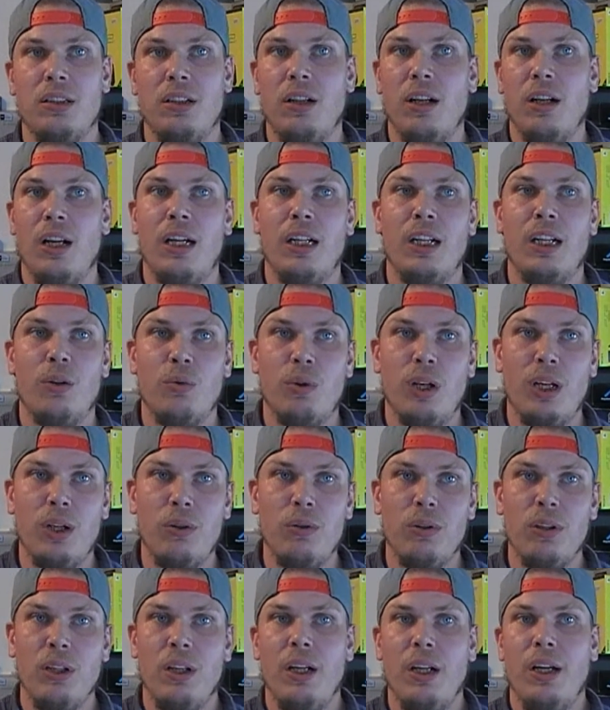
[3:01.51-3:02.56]
lying around,
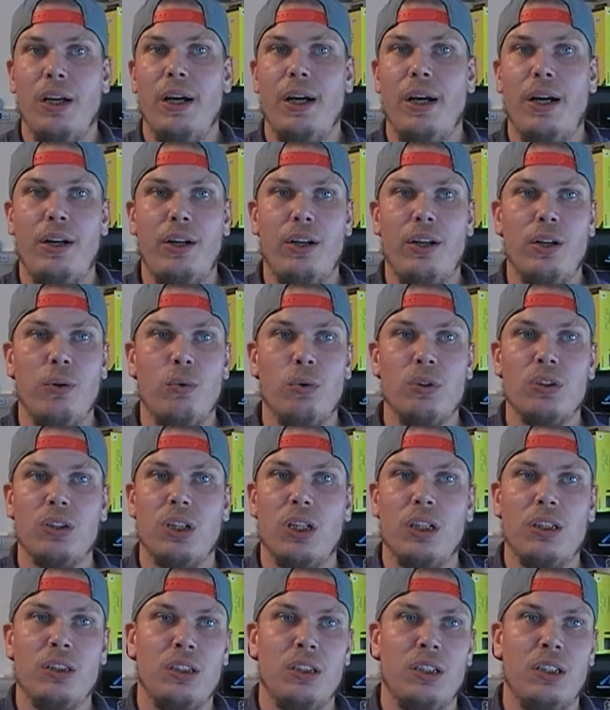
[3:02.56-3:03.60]
and was
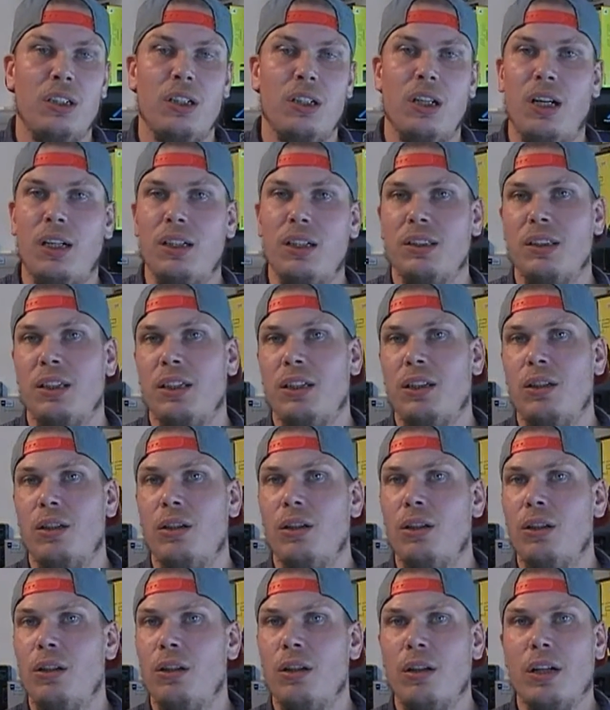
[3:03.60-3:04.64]
asking
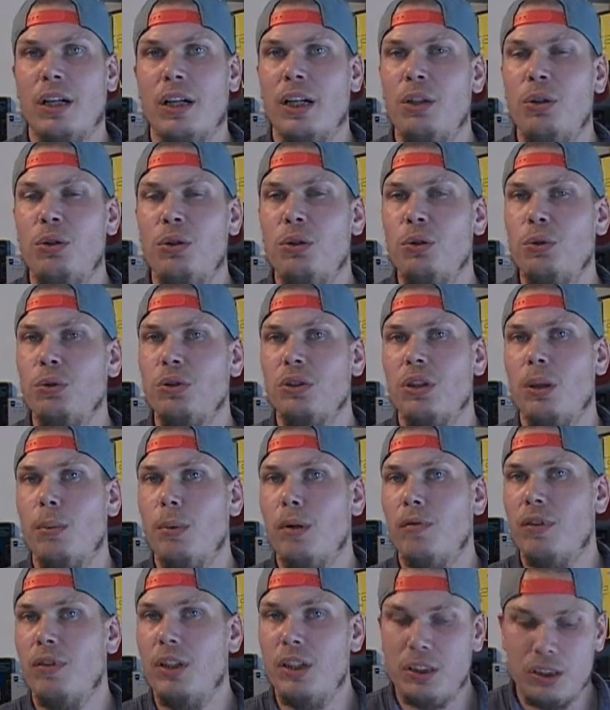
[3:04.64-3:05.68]
can you use some
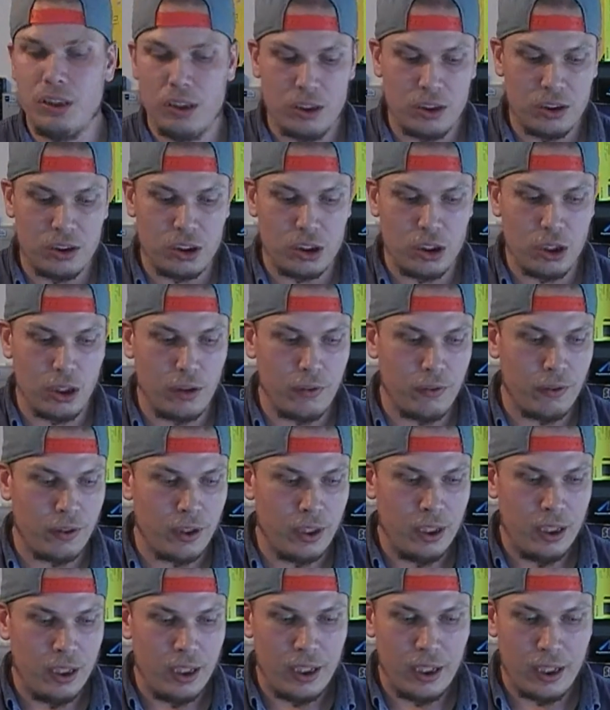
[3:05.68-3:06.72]
of this stuff,
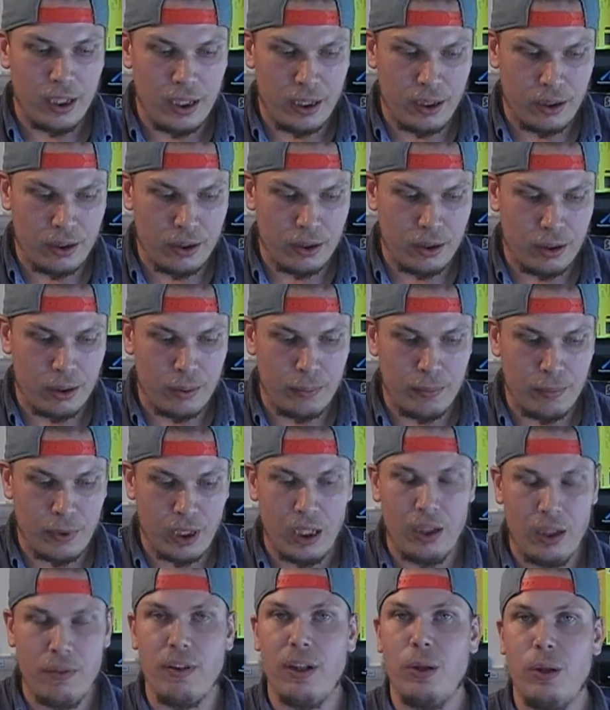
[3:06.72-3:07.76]
and
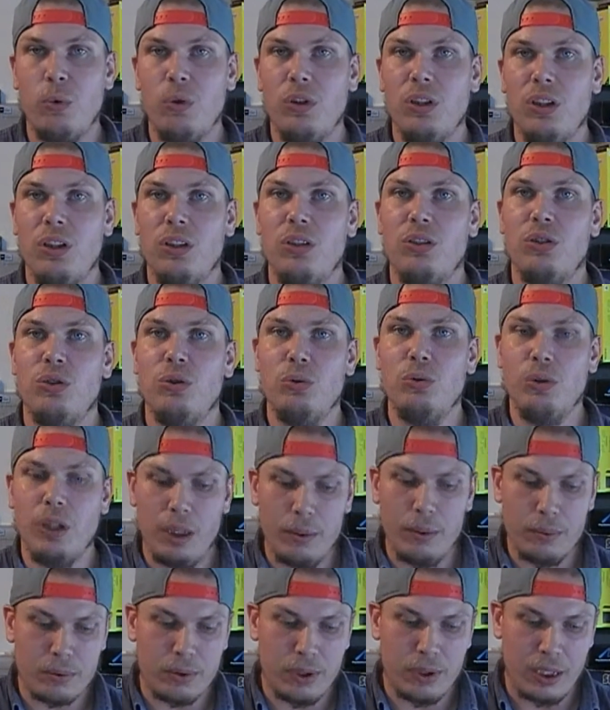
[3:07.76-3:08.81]
I found 2
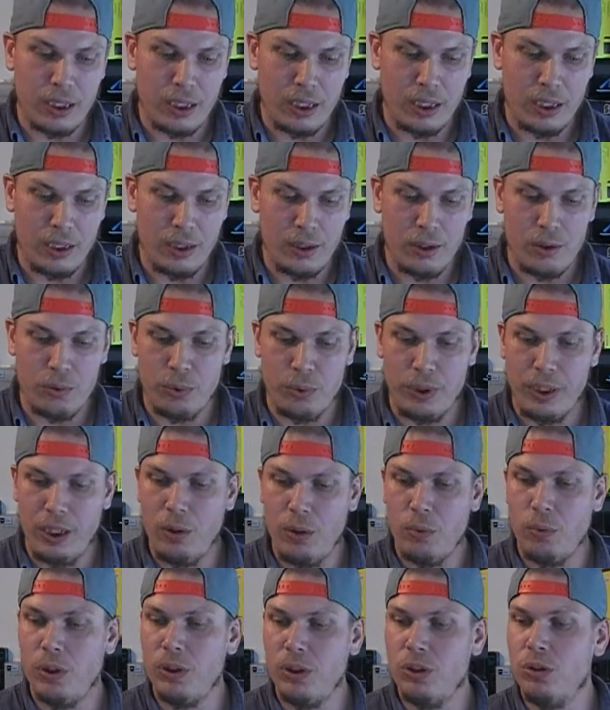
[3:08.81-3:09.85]
games that I really
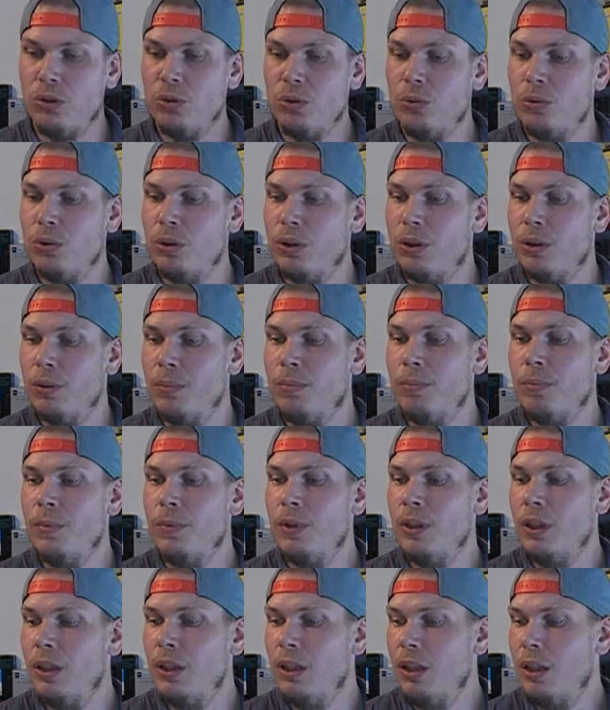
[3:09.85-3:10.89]
want to
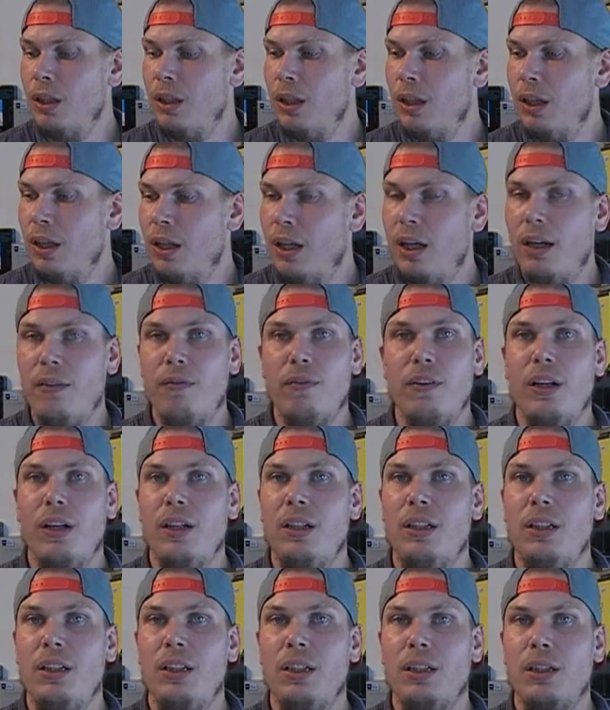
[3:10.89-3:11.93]
have, and
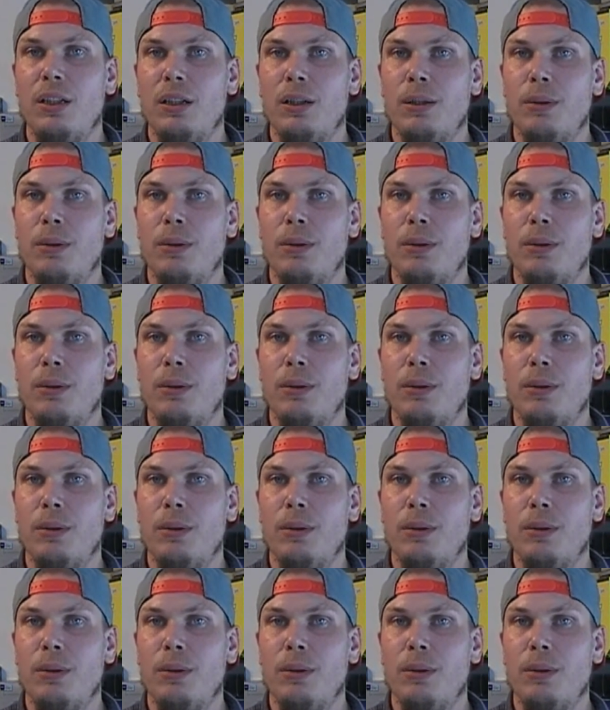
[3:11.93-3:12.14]
he